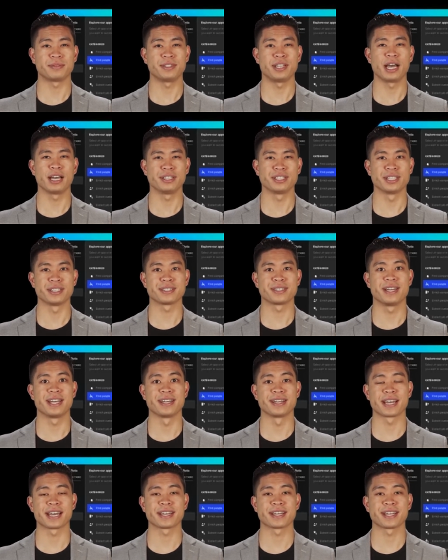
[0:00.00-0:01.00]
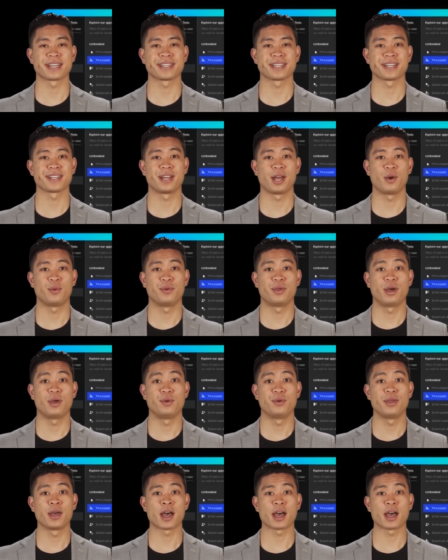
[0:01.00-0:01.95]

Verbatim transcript: Captain Data is a no-code